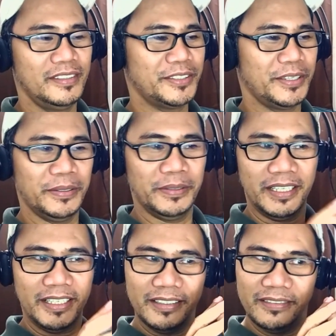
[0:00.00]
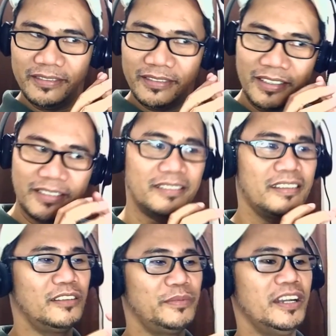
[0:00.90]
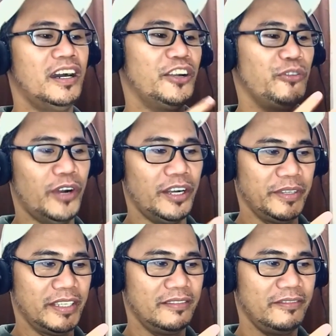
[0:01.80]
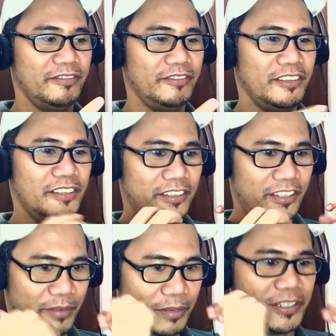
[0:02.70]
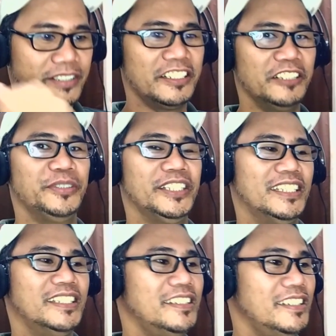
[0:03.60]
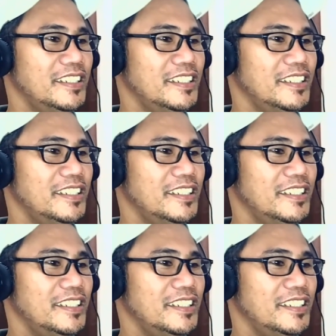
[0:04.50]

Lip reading: so this is gonna be heartwarming, in my personal opinion.